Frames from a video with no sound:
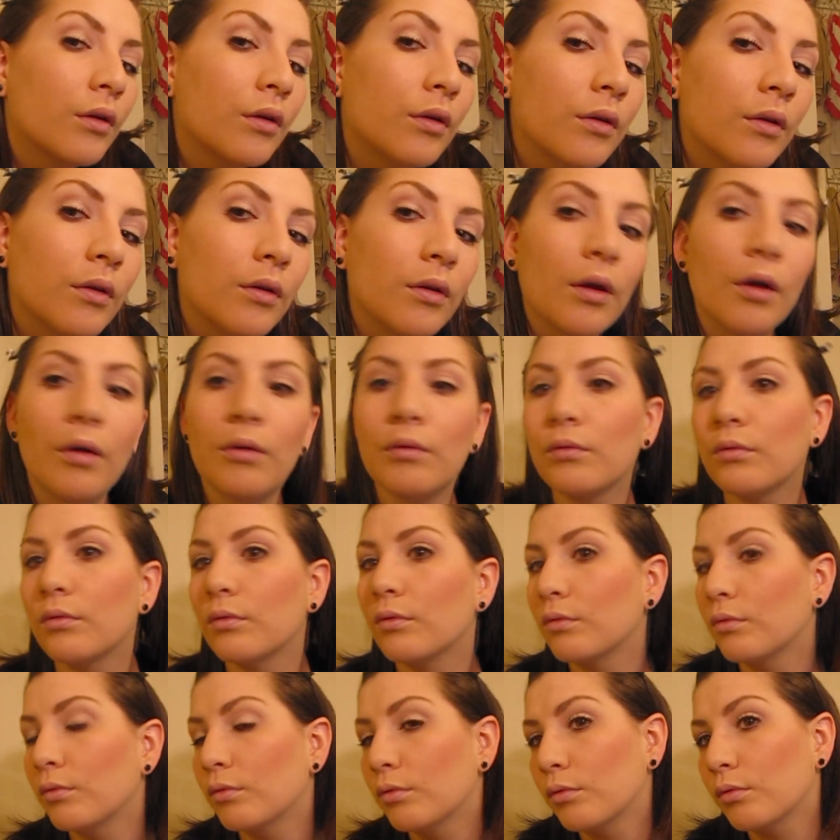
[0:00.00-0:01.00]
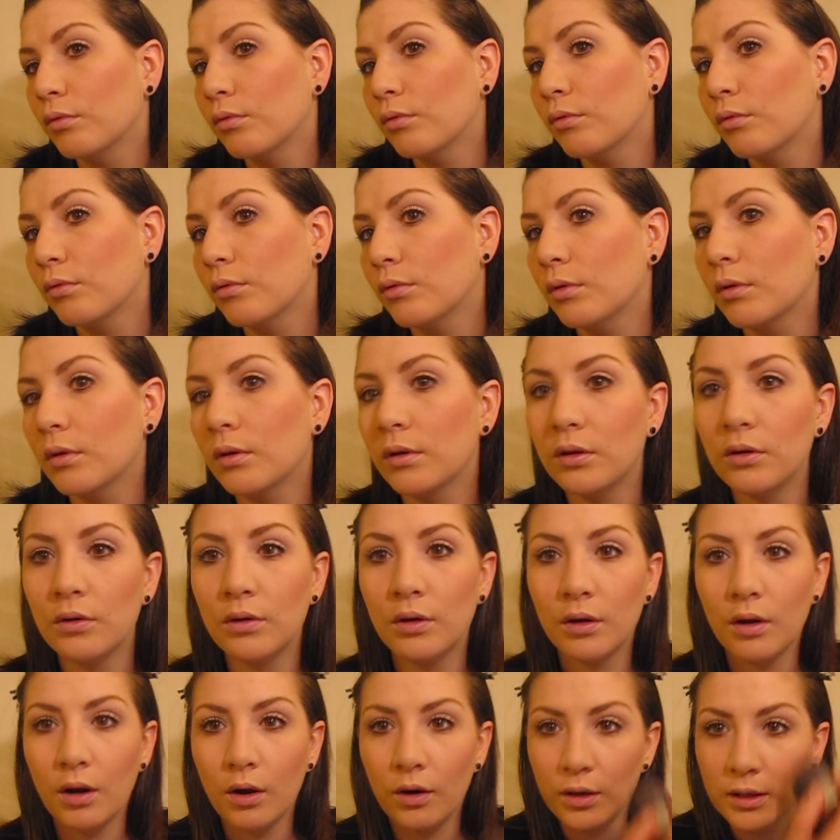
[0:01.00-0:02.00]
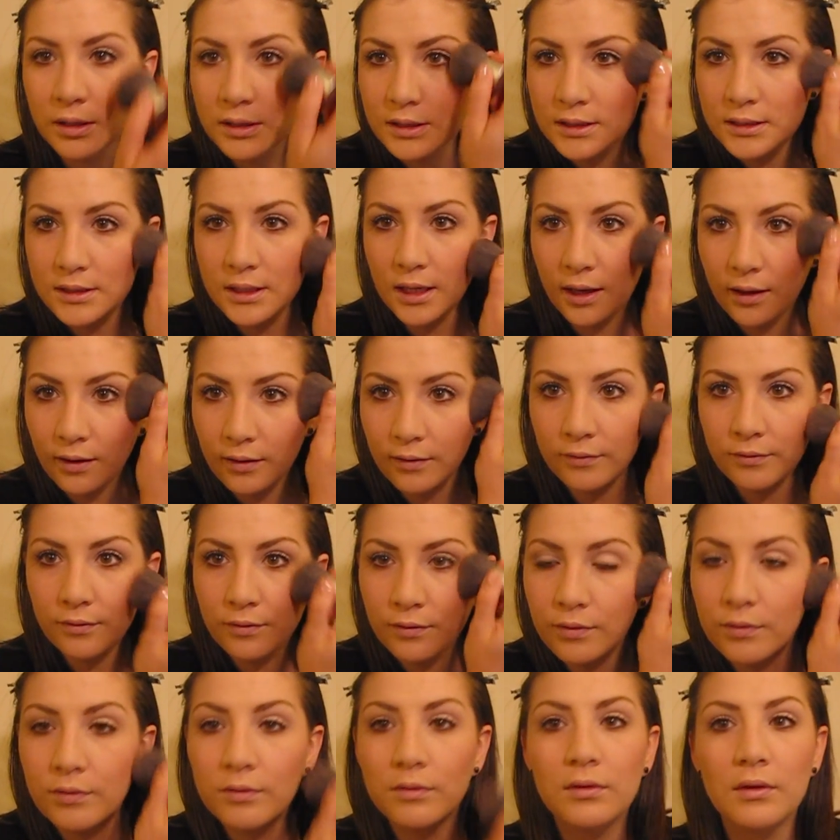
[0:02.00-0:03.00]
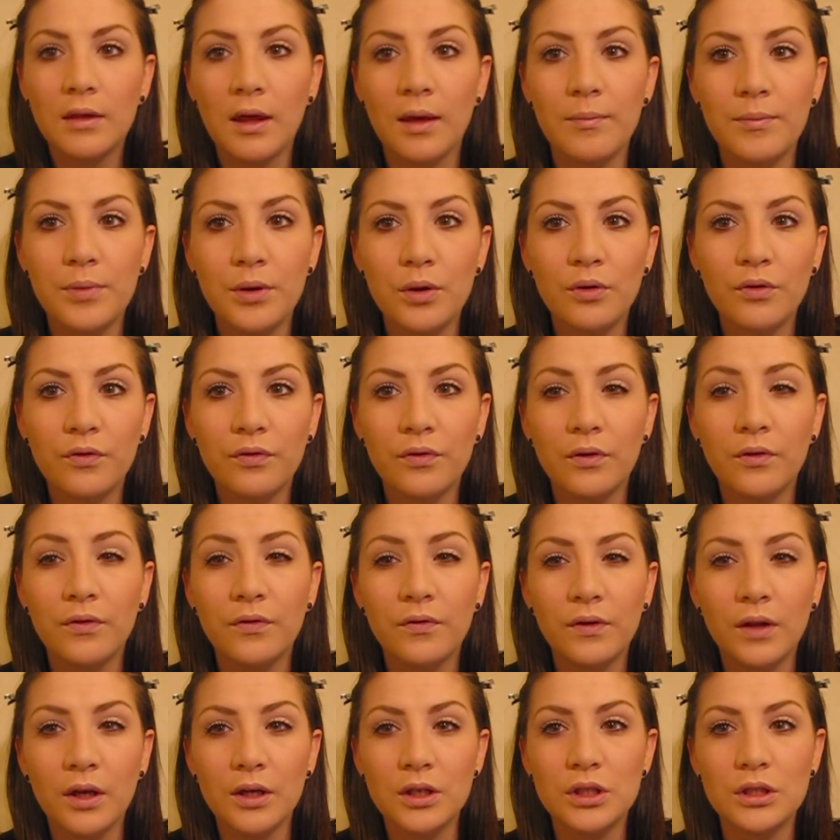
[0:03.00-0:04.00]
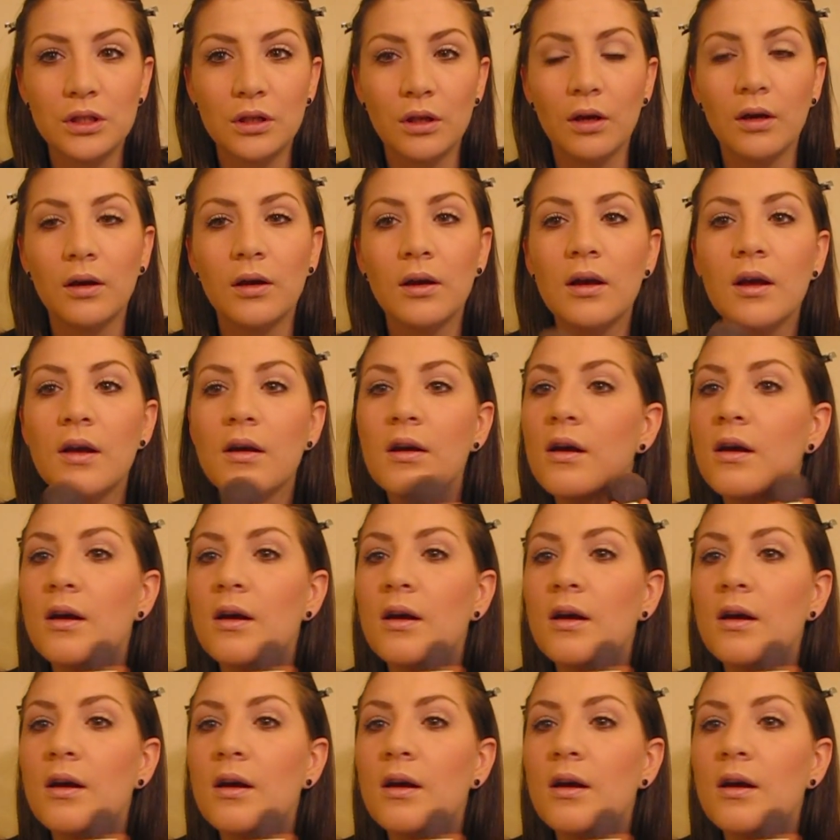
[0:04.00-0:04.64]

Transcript: So you can already see that beautiful flushed look.